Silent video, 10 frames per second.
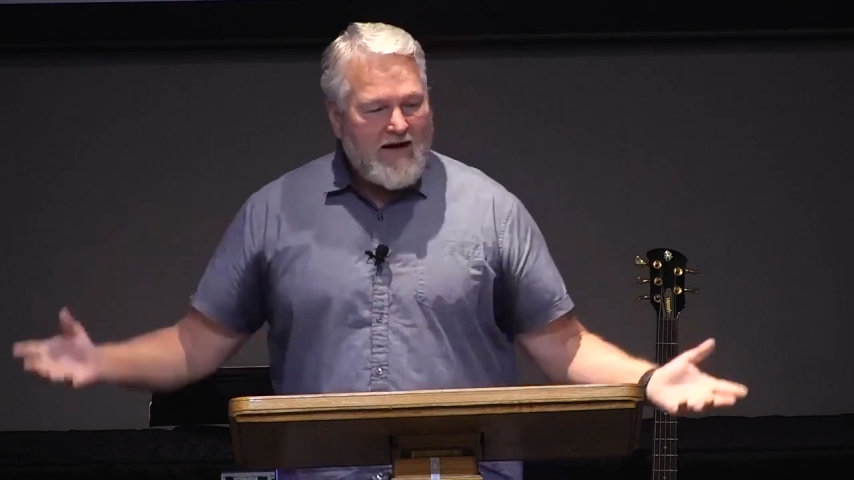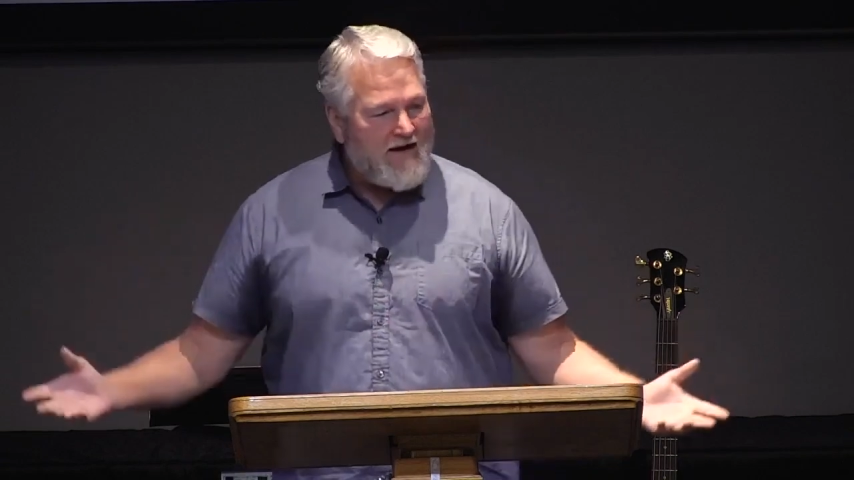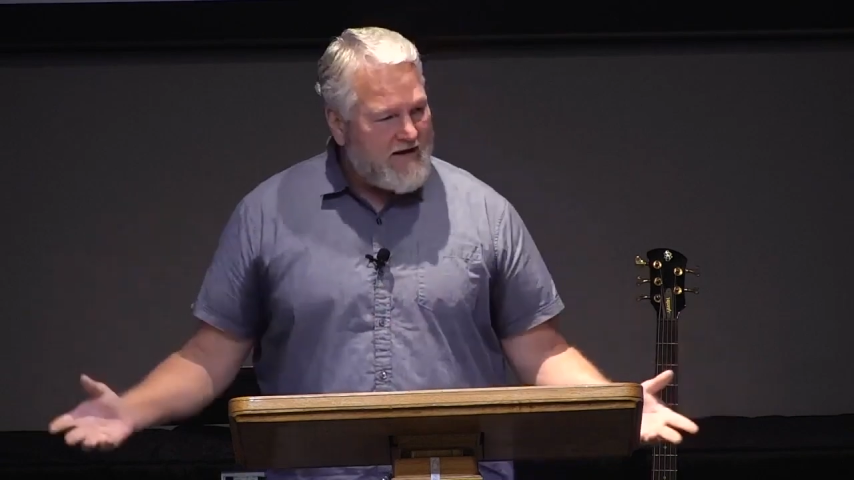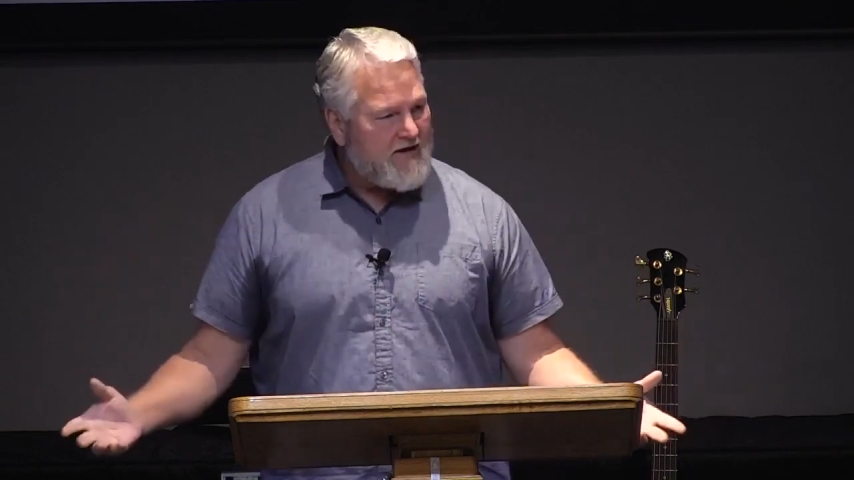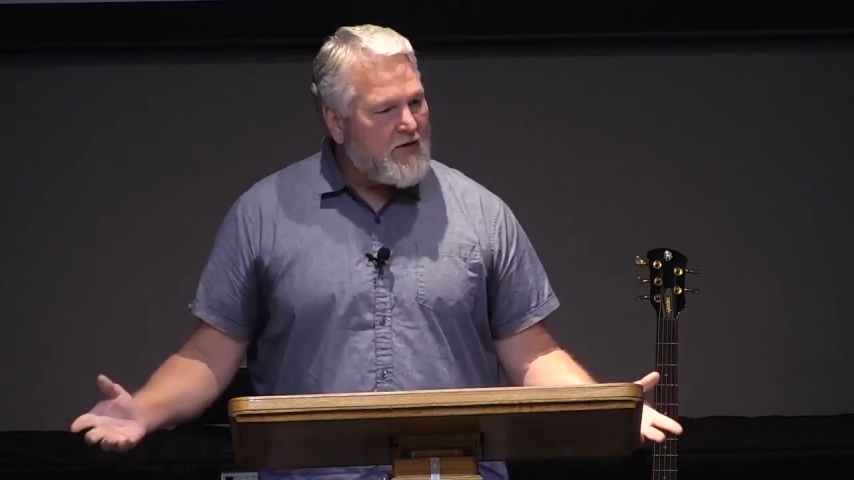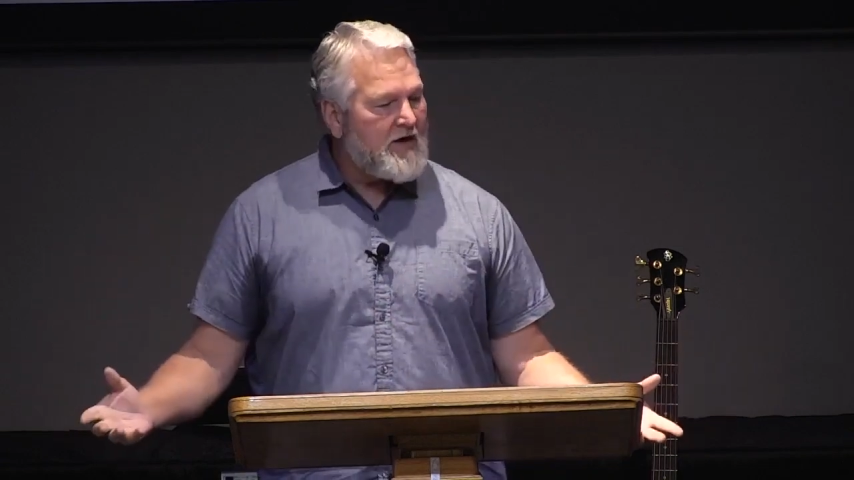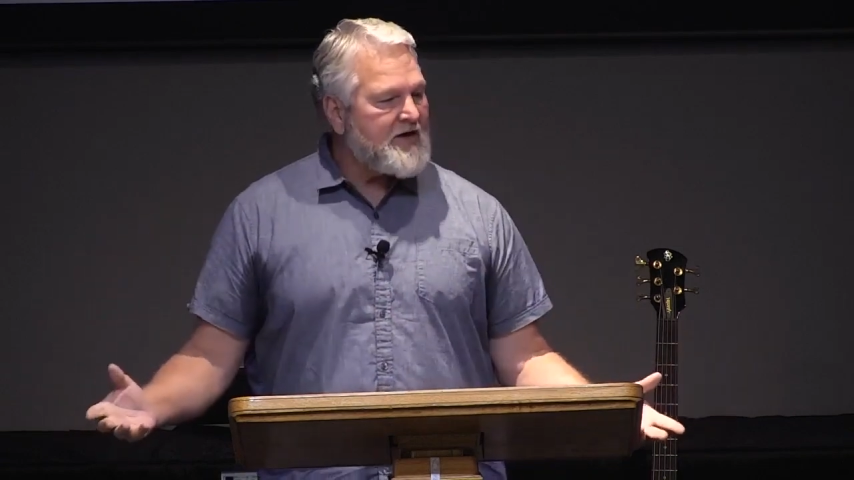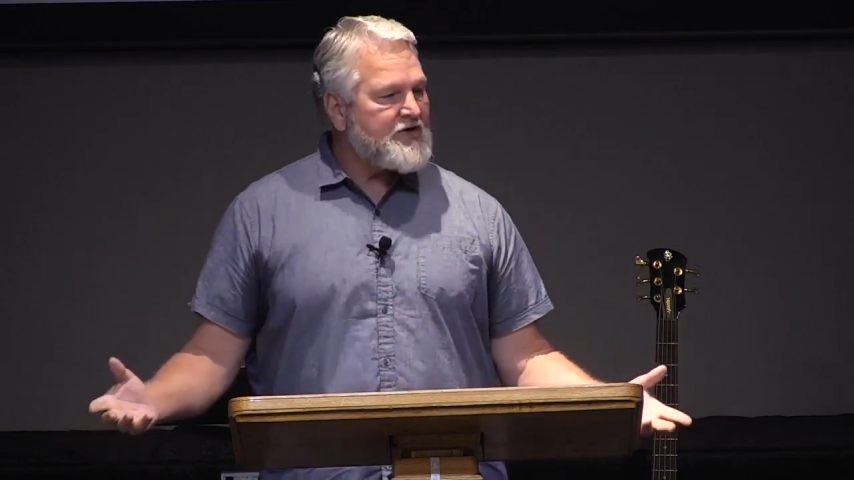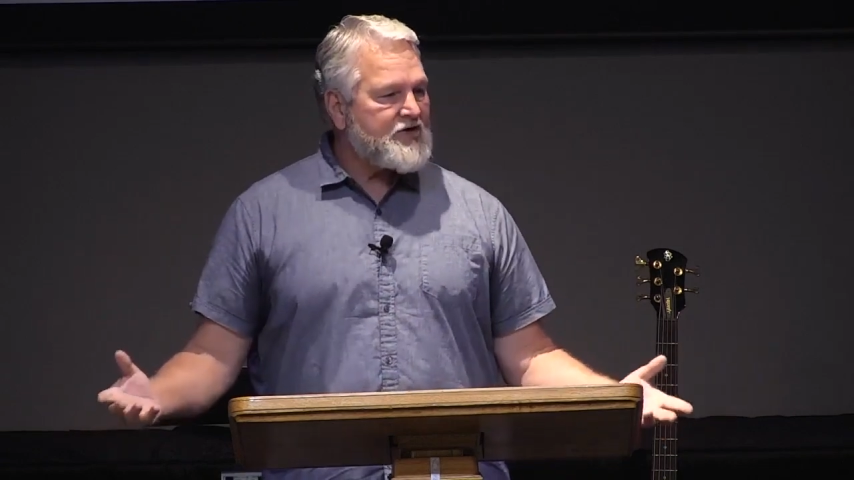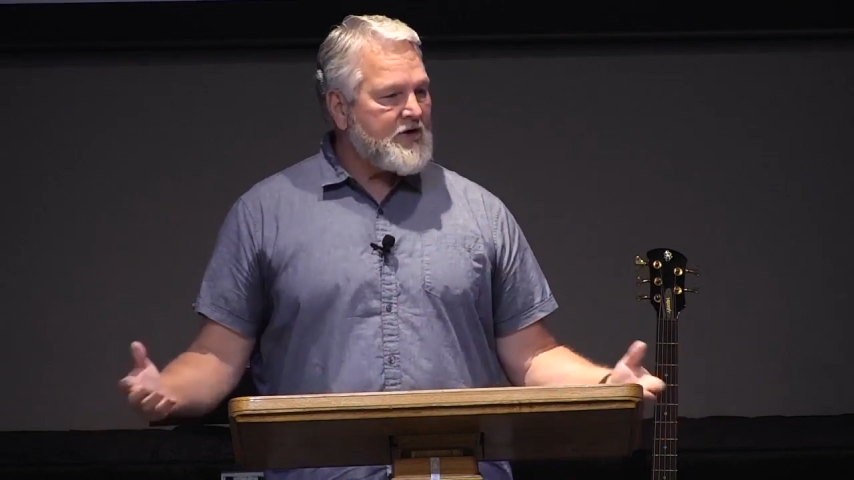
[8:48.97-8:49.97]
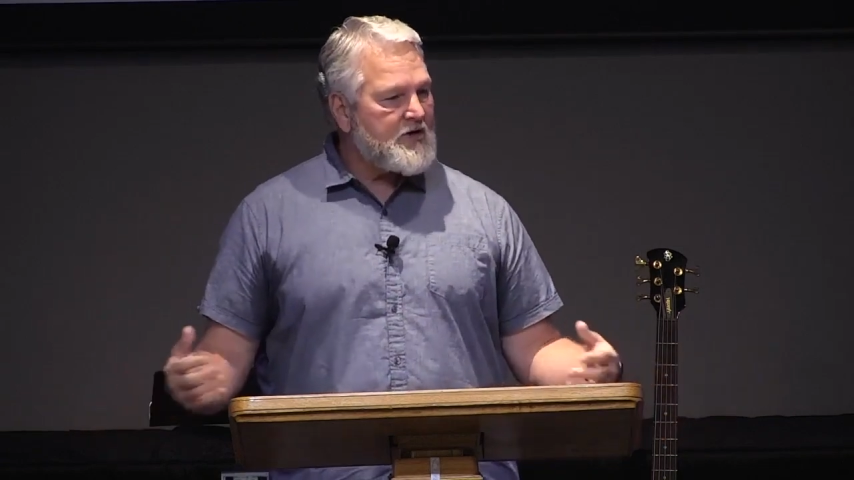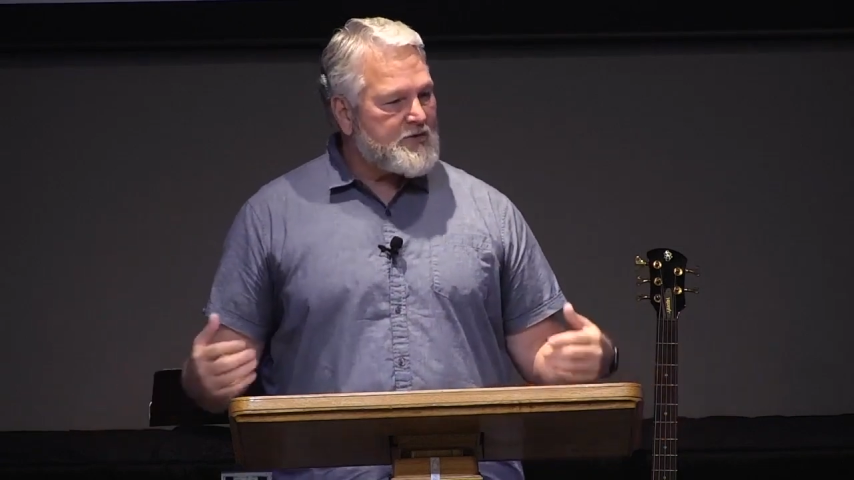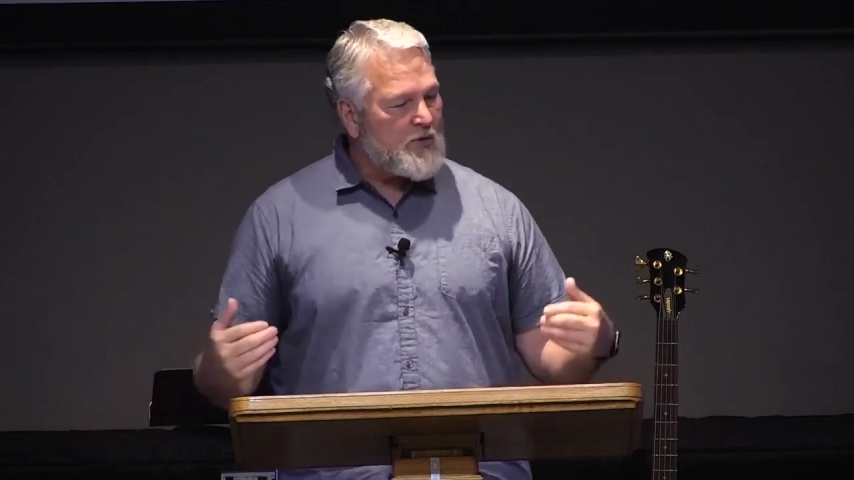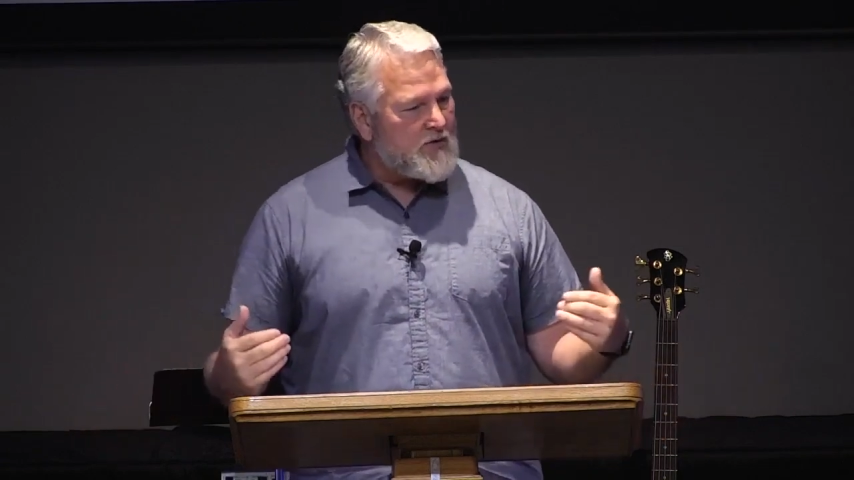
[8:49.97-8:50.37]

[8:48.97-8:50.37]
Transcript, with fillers: uh, going to church.